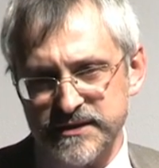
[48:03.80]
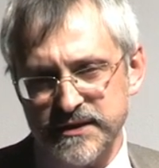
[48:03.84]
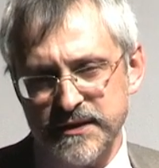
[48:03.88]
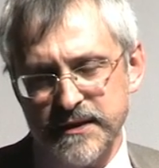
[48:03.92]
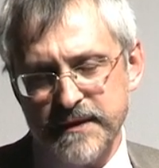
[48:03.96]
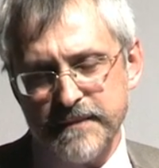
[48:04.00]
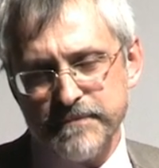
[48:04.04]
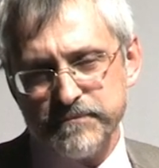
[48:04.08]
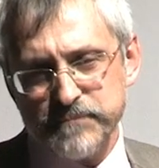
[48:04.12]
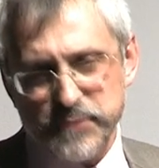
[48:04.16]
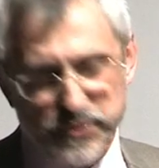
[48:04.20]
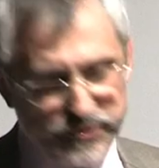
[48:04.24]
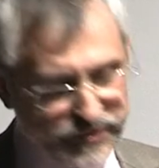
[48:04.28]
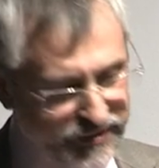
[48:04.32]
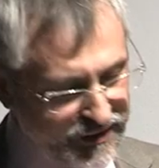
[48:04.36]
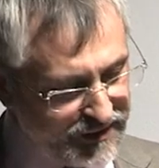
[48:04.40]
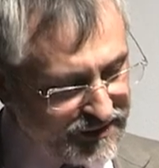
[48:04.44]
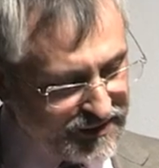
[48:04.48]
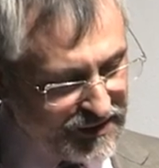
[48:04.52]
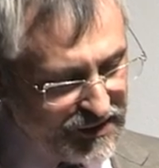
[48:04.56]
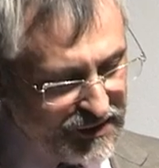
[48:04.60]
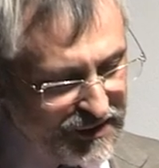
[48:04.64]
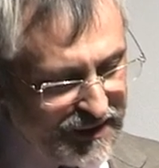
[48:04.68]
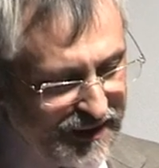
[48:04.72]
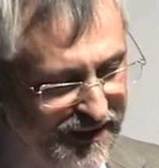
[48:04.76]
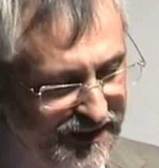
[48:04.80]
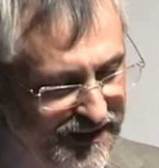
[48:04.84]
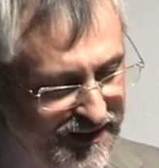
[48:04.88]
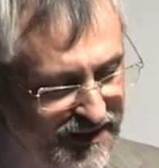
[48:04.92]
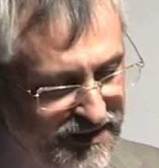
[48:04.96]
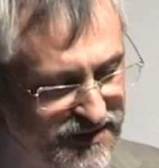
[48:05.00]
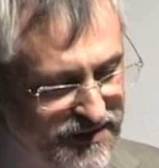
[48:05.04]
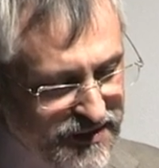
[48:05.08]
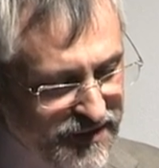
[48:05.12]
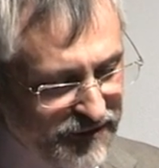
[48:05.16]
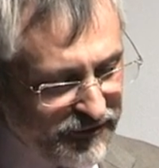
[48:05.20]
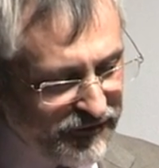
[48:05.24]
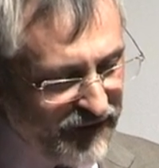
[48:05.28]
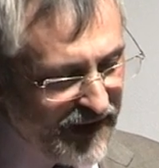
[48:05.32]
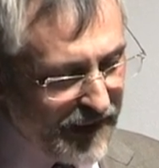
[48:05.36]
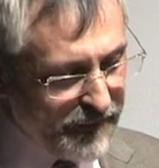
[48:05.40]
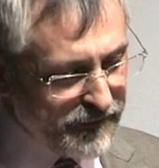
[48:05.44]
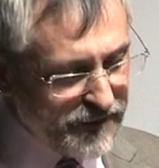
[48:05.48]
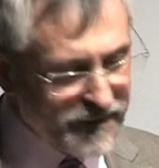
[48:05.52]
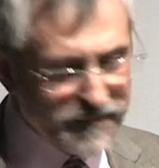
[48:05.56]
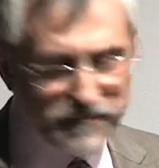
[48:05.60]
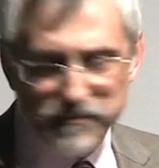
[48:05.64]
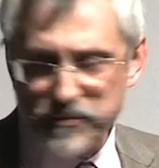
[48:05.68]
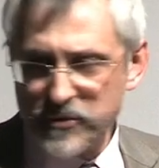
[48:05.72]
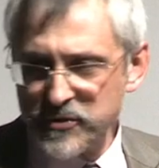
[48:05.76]
it, put it clearly into the
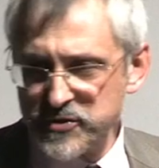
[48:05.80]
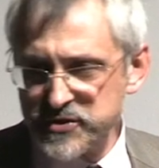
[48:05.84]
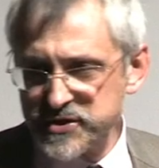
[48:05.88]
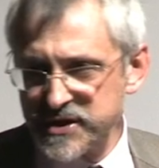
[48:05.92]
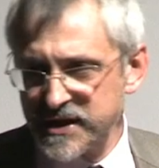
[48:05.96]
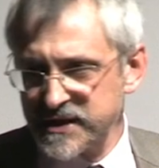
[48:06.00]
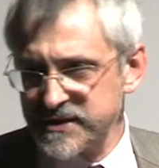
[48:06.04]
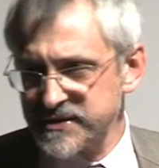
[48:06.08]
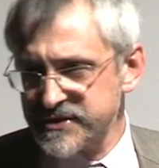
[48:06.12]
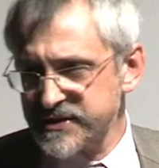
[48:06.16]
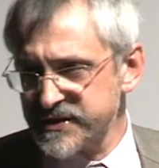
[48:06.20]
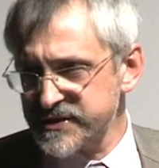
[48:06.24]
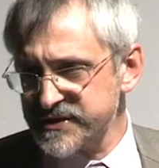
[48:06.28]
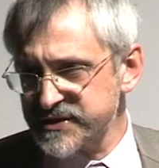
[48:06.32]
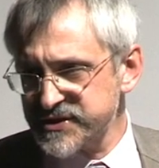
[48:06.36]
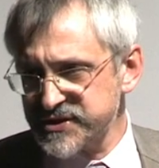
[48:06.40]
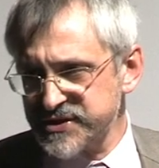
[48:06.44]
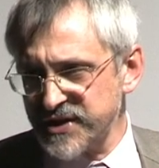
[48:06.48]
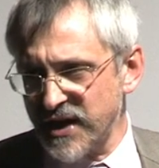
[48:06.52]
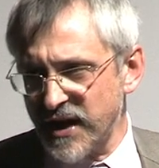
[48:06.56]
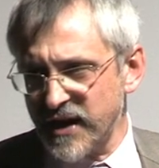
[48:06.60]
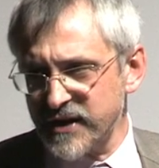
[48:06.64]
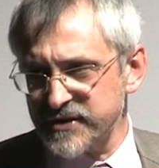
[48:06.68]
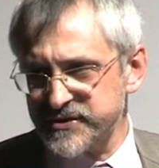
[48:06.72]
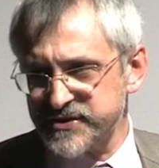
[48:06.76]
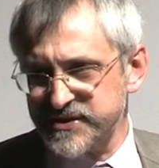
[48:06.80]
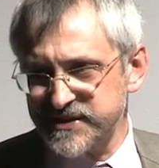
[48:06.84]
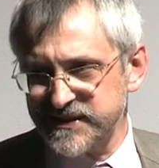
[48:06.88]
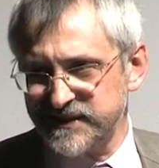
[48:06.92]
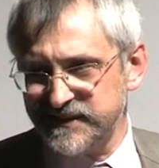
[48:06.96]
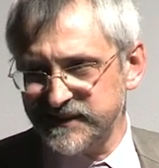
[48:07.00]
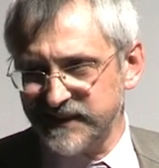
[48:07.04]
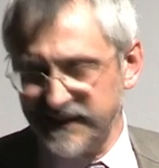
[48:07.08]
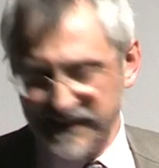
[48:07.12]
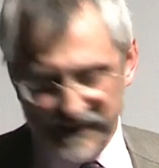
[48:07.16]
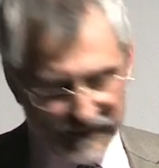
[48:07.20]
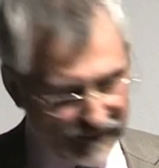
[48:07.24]
family of projects that starts in